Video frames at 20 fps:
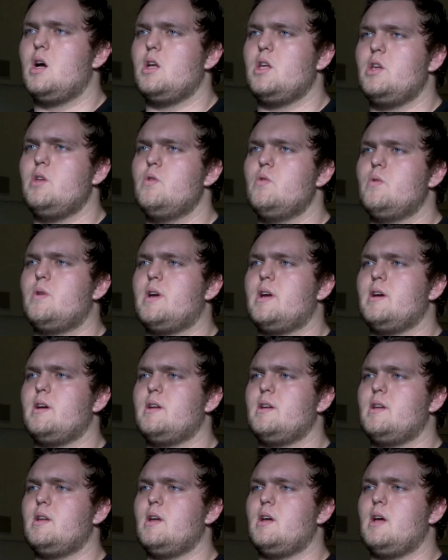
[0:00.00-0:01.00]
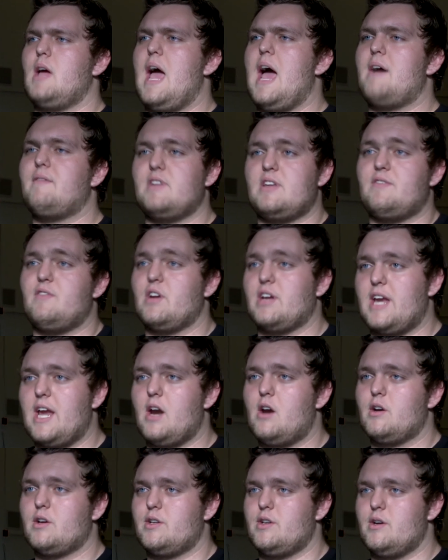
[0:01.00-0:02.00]
you could have a different
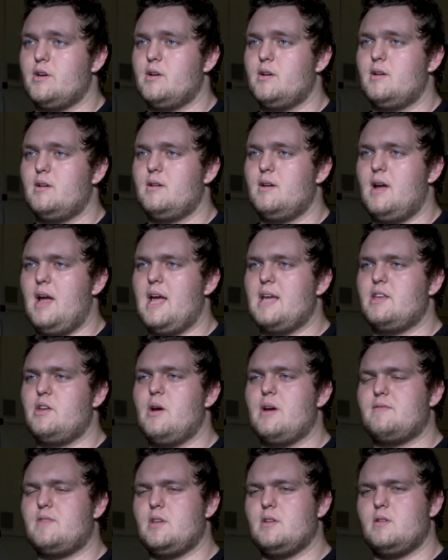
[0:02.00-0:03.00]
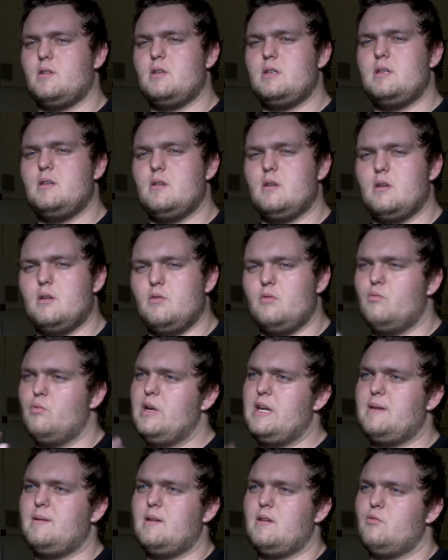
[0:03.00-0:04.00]
character, and you have to
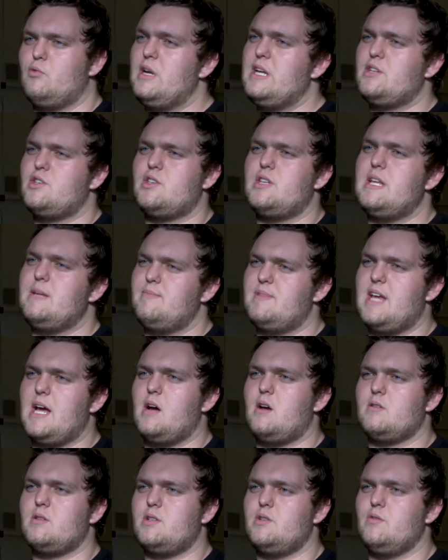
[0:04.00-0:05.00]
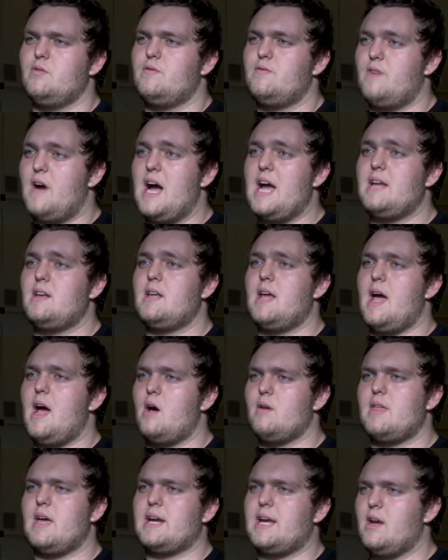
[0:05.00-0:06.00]
re reach deep down to find
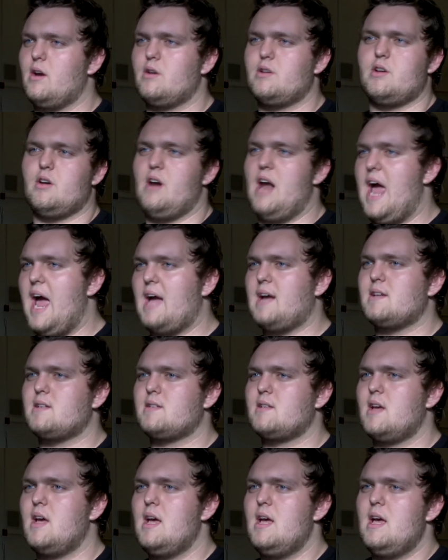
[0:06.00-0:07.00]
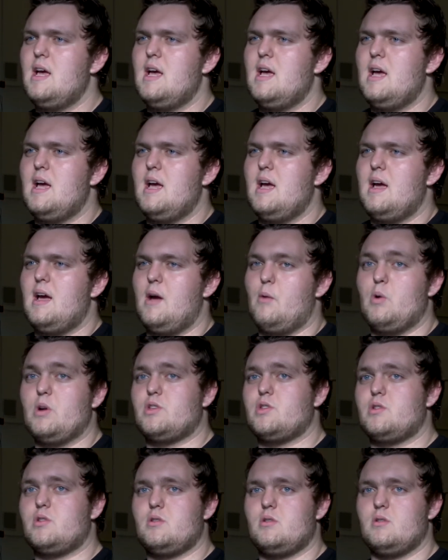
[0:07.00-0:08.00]
how that character acts,
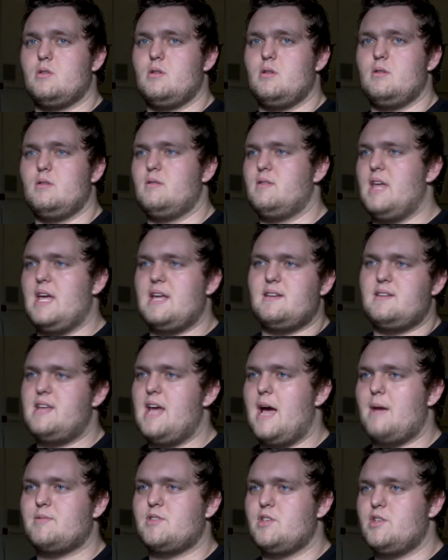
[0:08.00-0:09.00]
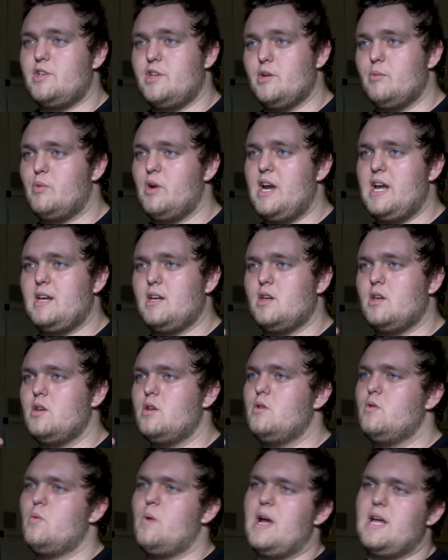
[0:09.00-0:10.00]
which then taps into your brain a
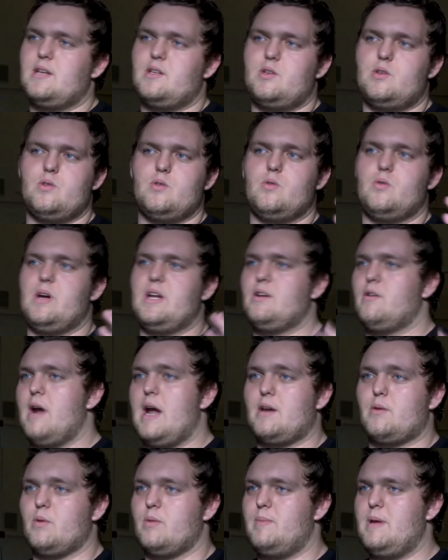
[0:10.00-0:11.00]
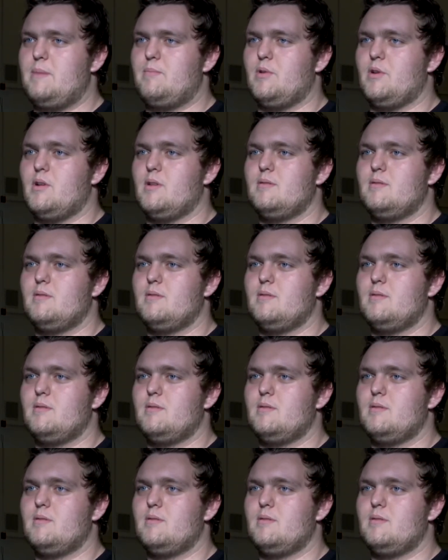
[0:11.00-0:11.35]
new way to interact with people.